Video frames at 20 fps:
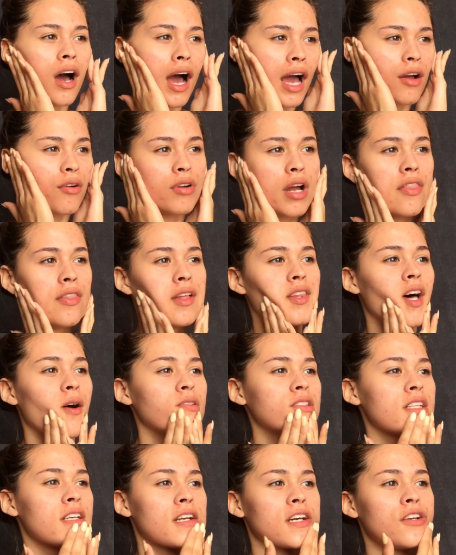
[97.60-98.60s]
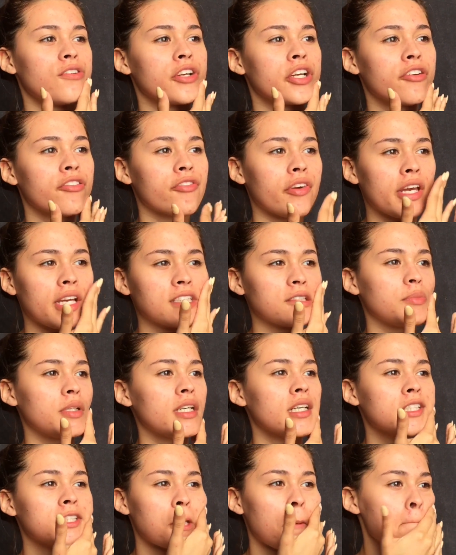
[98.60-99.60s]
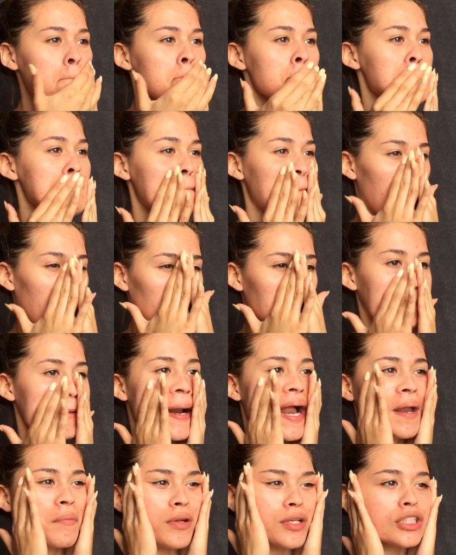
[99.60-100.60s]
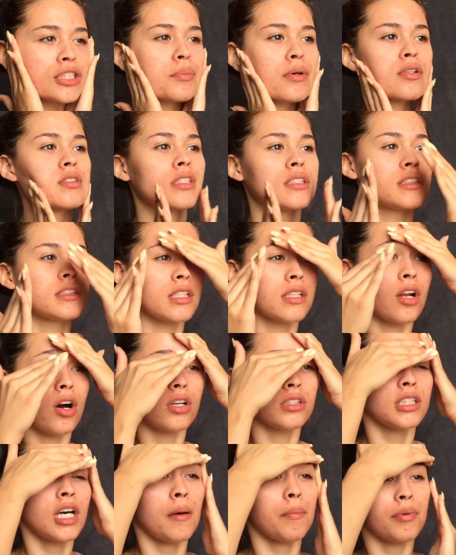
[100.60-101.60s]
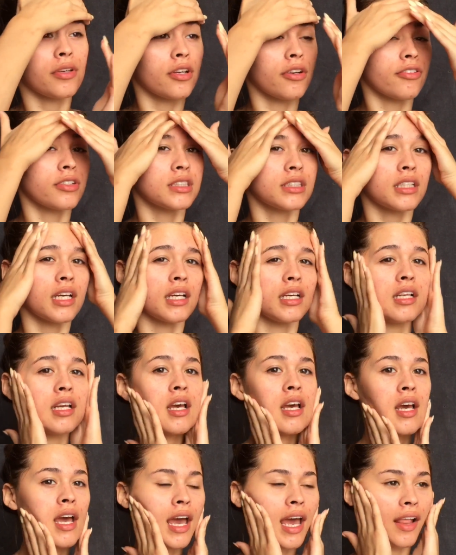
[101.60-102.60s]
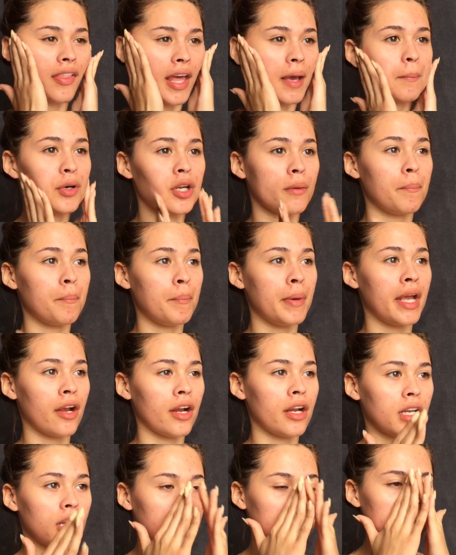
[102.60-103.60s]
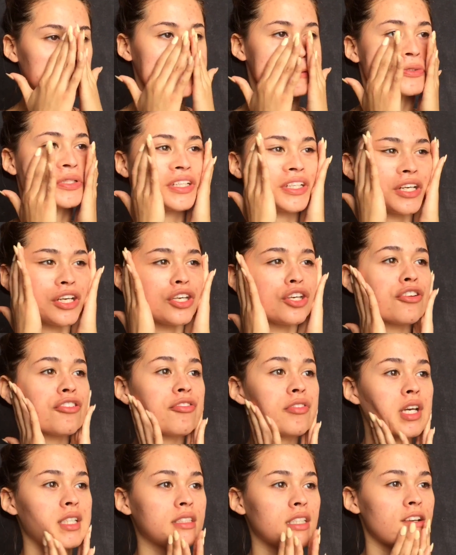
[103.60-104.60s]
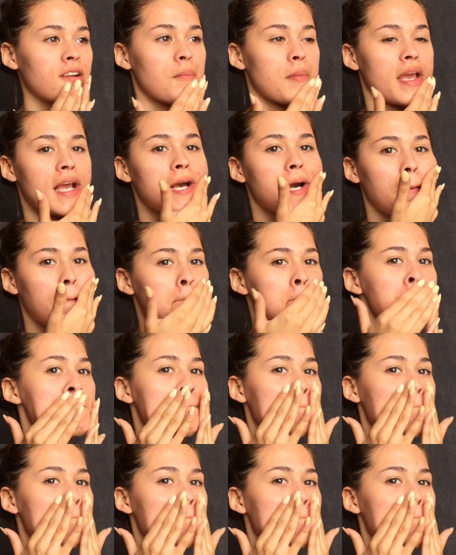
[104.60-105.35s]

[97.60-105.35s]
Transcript: I read that that wasn't good for your face because a primer is supposed to sit on top of your skin and like put a barrier between your face and your makeup.